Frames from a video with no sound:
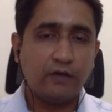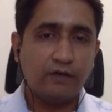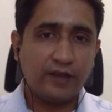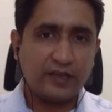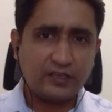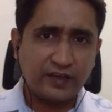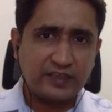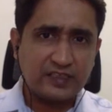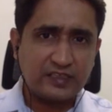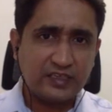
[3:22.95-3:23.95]
whereas
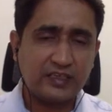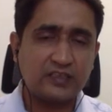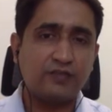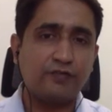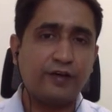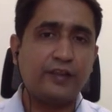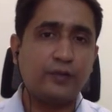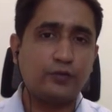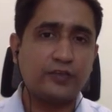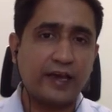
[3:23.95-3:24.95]
Fund C is the fund that was